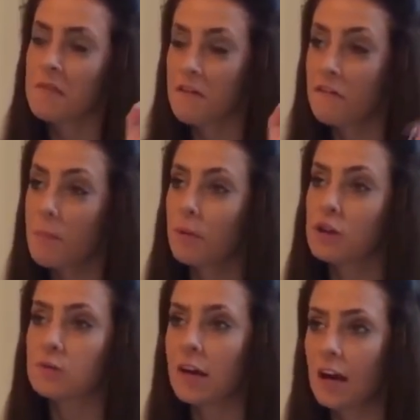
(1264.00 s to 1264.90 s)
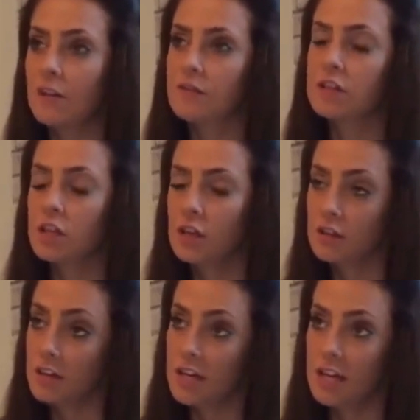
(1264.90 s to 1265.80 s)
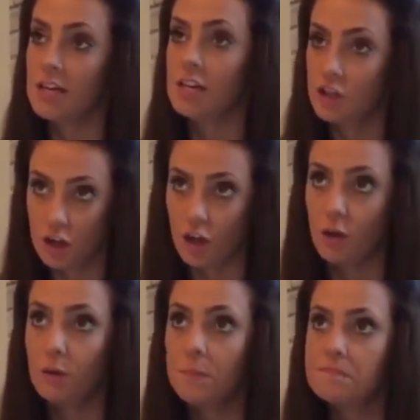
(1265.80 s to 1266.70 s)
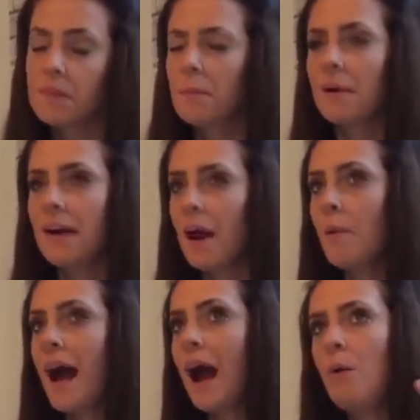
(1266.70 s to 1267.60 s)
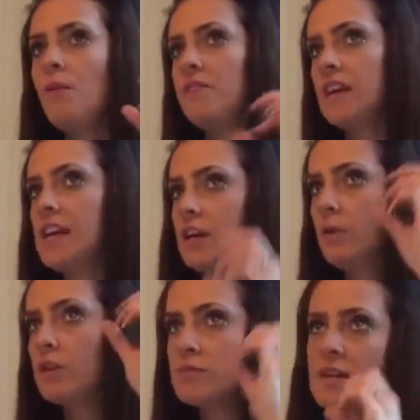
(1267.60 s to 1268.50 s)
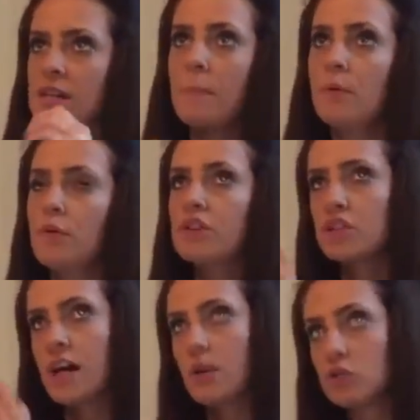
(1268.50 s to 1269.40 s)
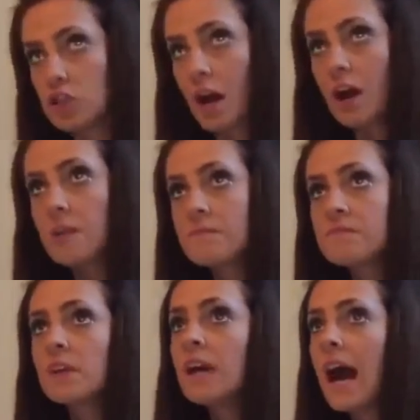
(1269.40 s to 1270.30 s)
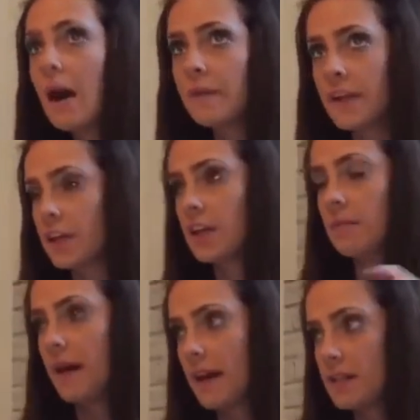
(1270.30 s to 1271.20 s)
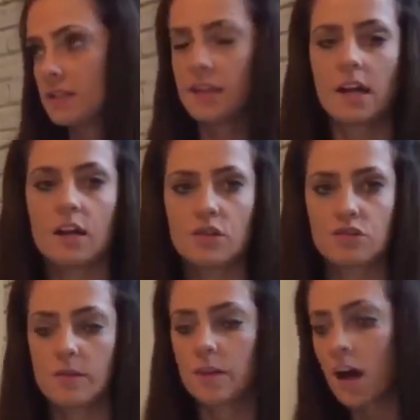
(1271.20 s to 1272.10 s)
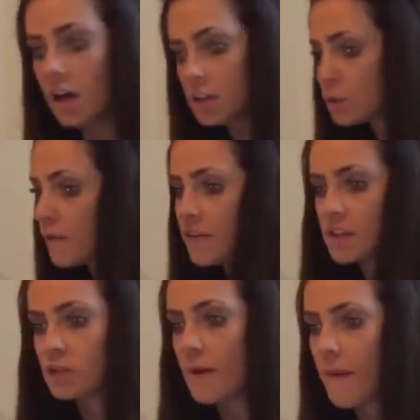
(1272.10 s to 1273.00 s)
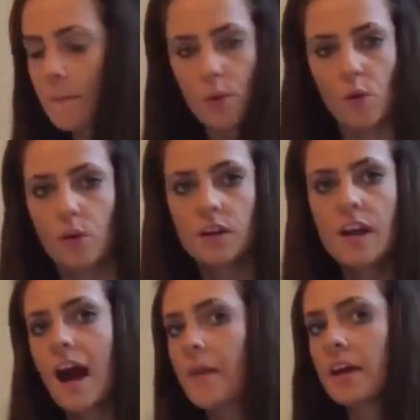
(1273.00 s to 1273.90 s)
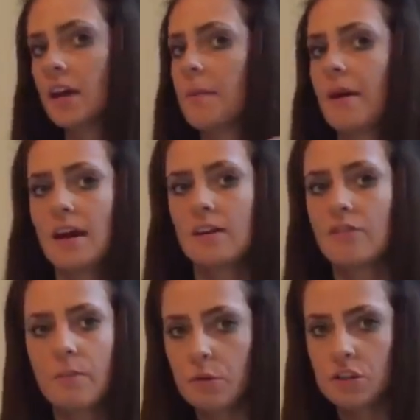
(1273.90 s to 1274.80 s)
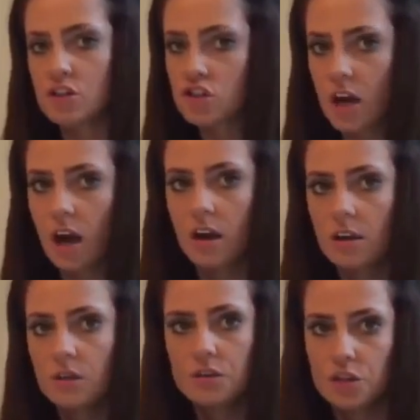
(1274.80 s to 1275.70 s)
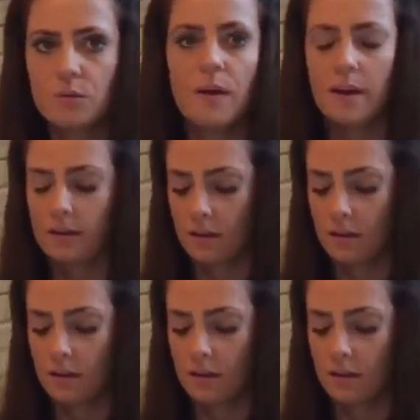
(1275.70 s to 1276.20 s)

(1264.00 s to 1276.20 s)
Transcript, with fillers: the footballers went over to the E U, but now we're out of the E U, which means our borders are now shut. How are they going to get back into their country? Regardless whether this is where they're born, how are they going to get back in if the borders are shut? Stupid.